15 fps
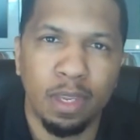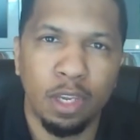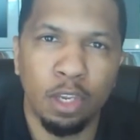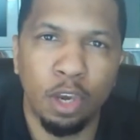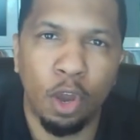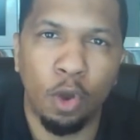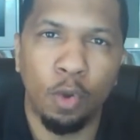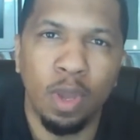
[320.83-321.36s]

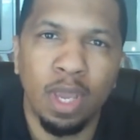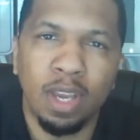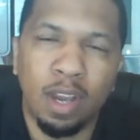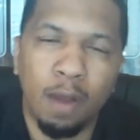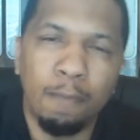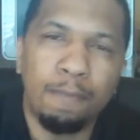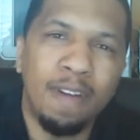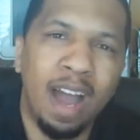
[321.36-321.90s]
You know,
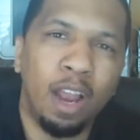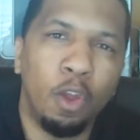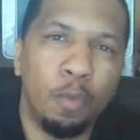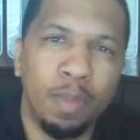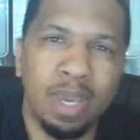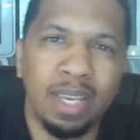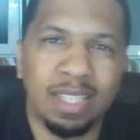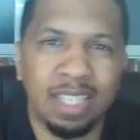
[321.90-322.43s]
come
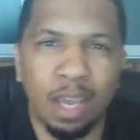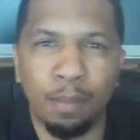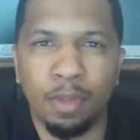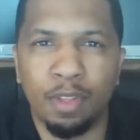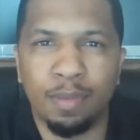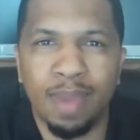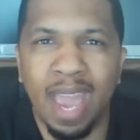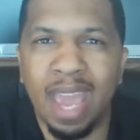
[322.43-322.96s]
follow me. And some
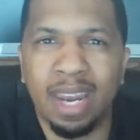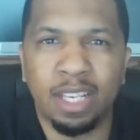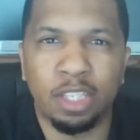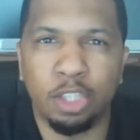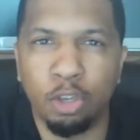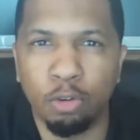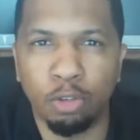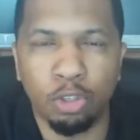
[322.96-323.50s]
of them had
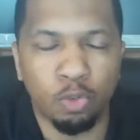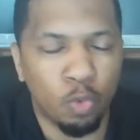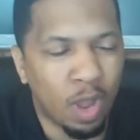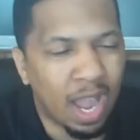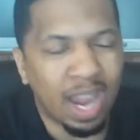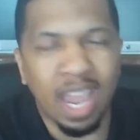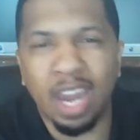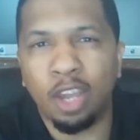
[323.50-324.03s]
excuses.
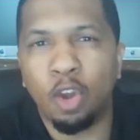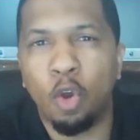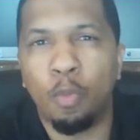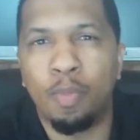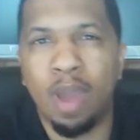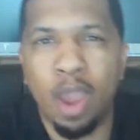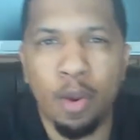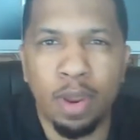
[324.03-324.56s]
Well, I got to
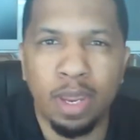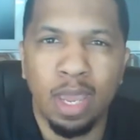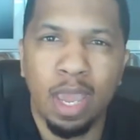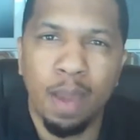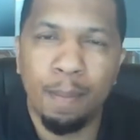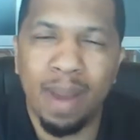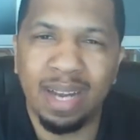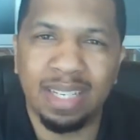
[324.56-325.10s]
go bury
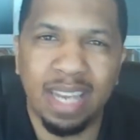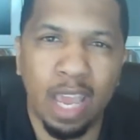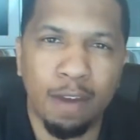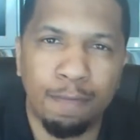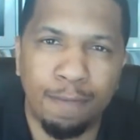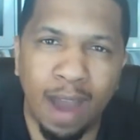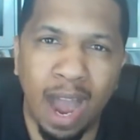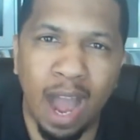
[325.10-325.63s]
my dead
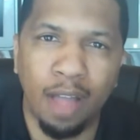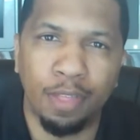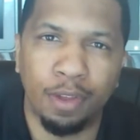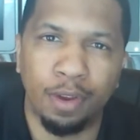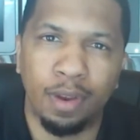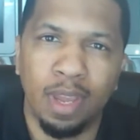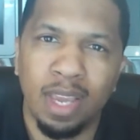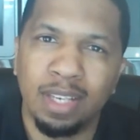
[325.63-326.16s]

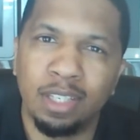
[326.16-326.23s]
father.